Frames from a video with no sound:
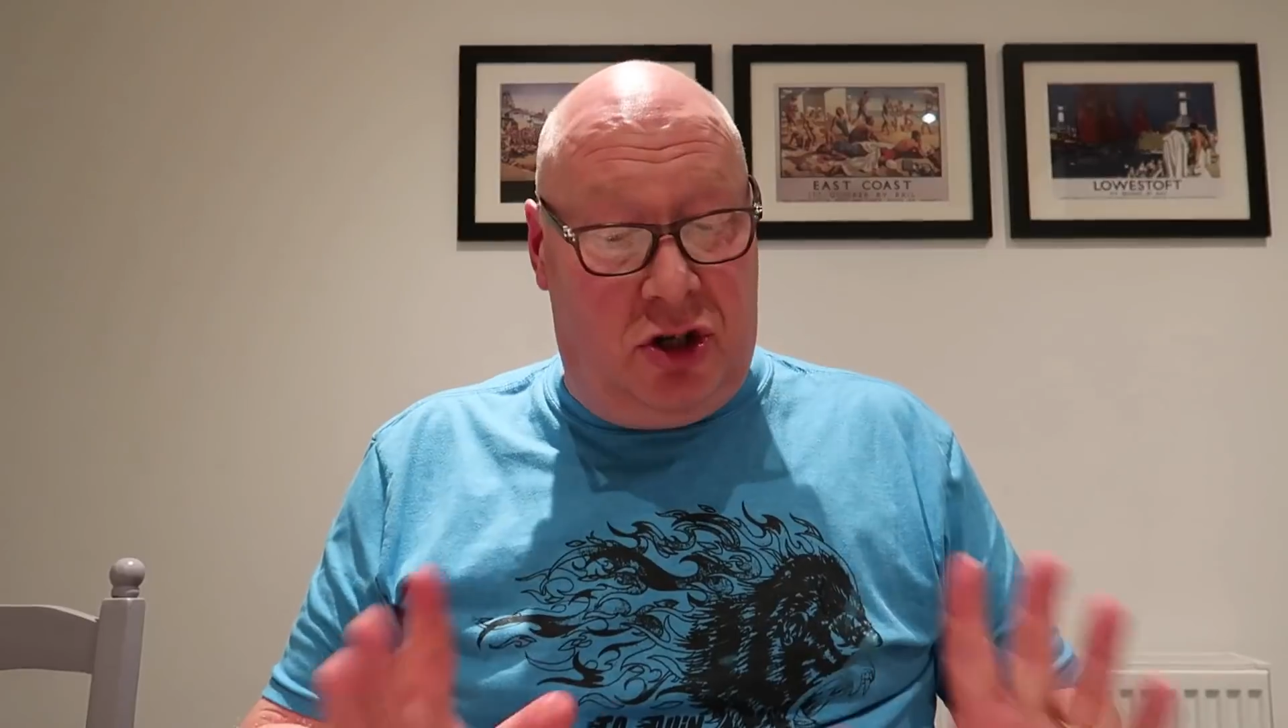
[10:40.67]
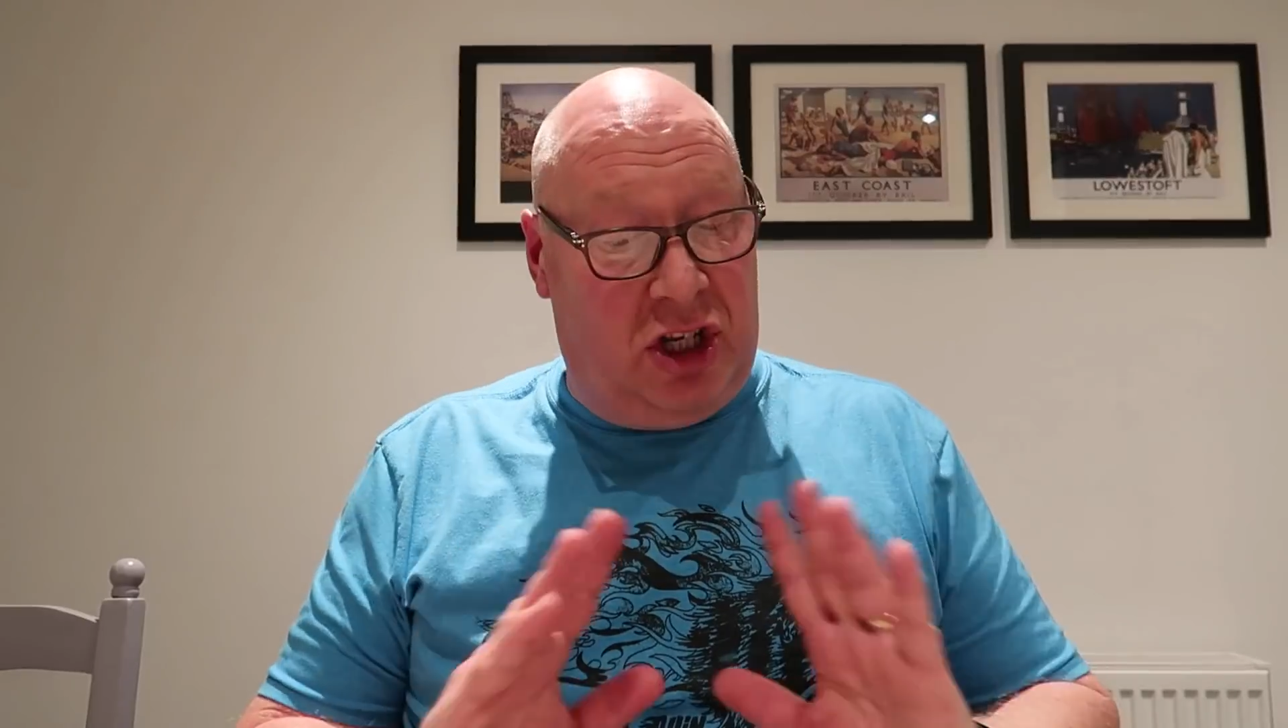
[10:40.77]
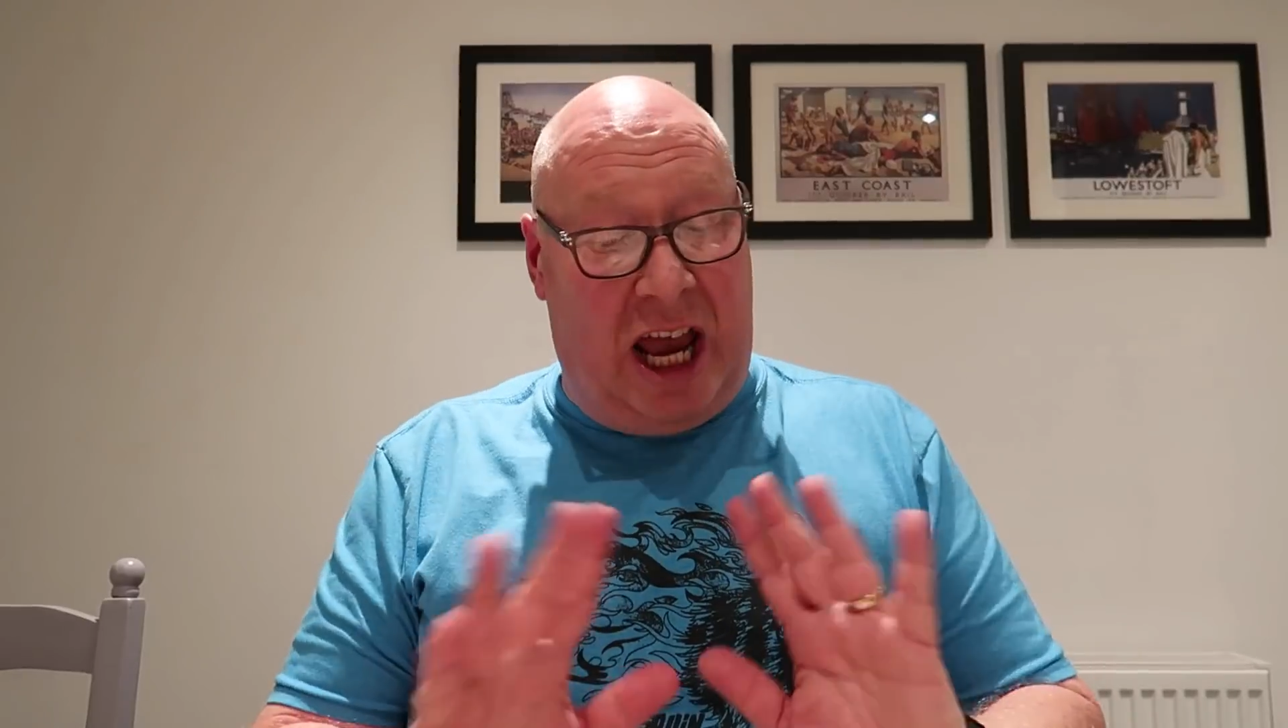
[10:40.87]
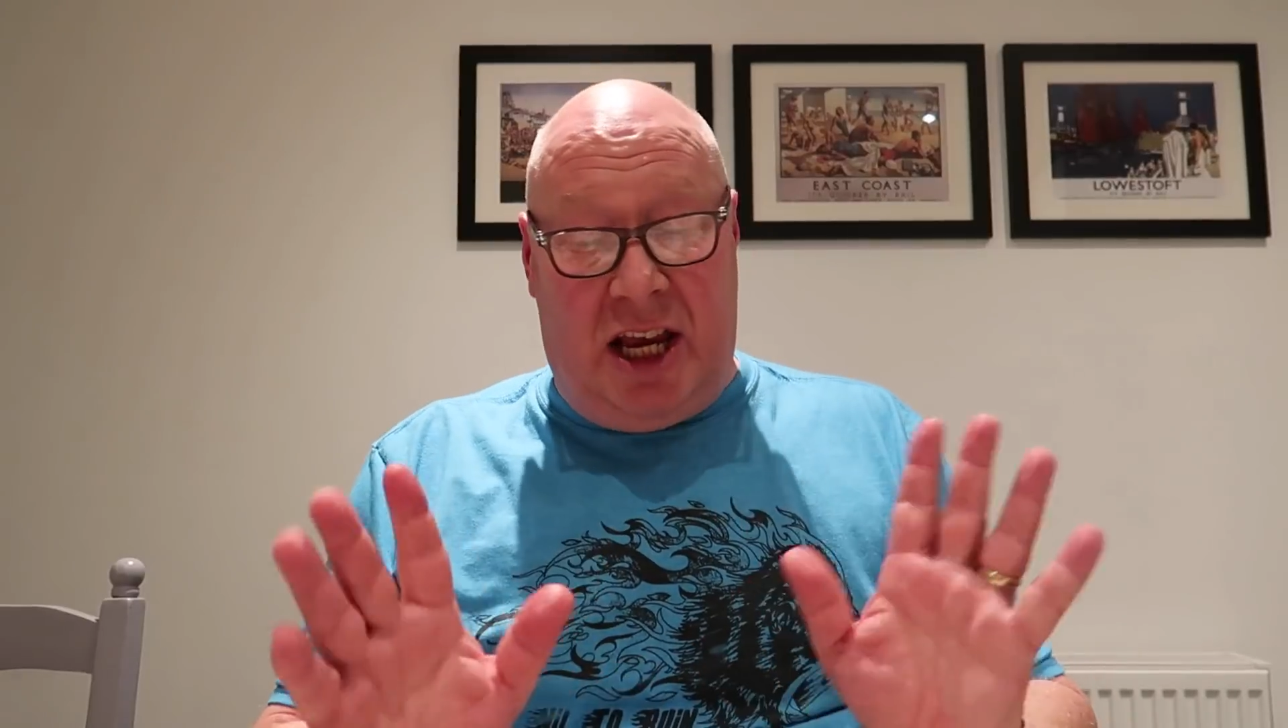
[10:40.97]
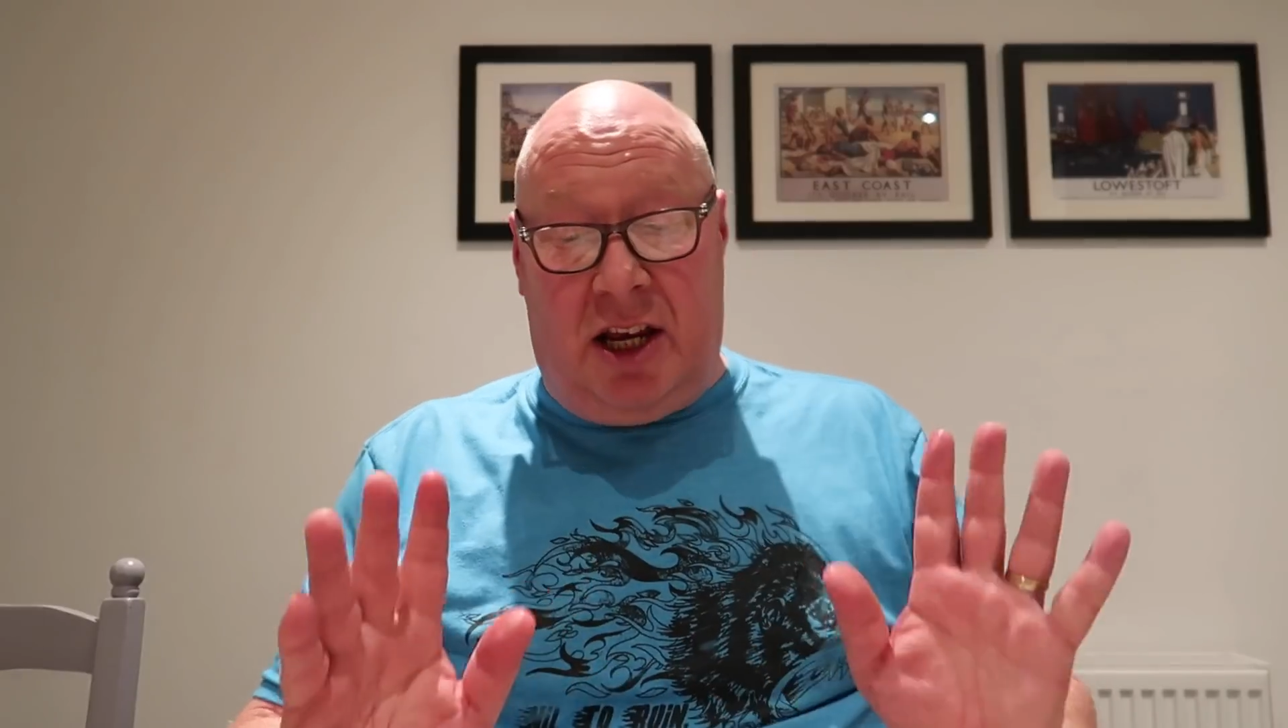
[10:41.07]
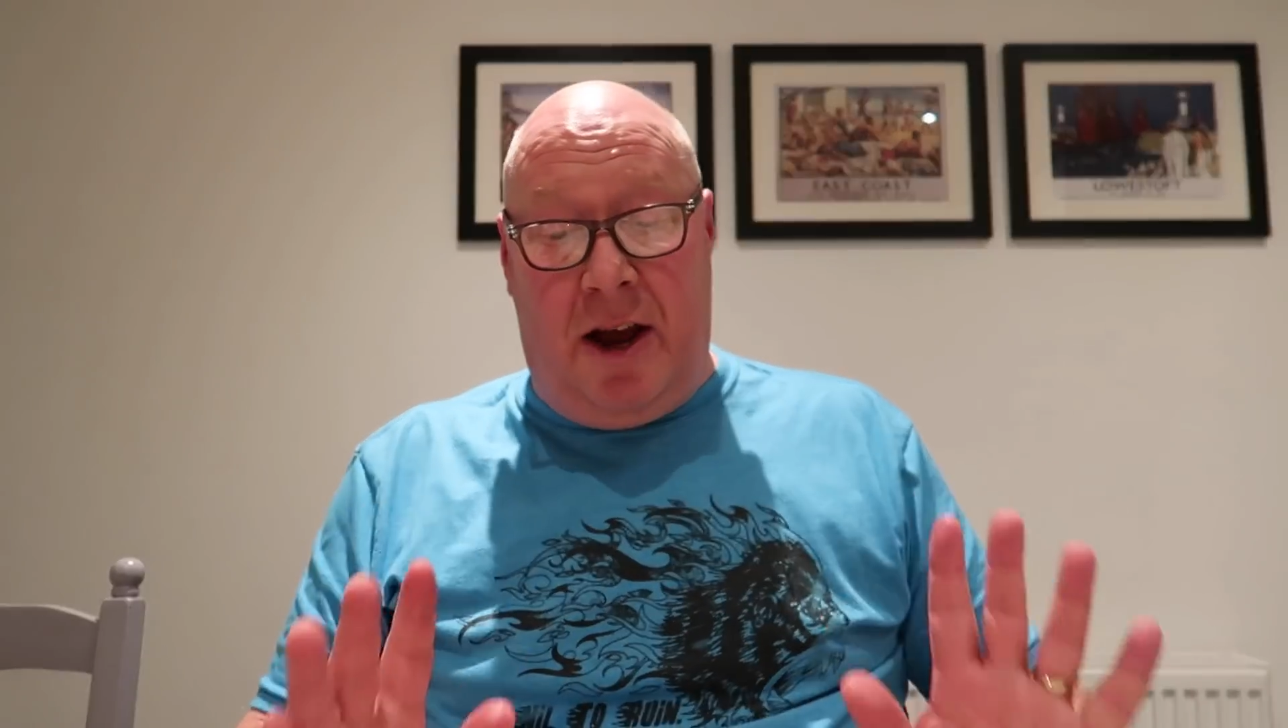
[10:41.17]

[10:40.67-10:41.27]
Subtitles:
just take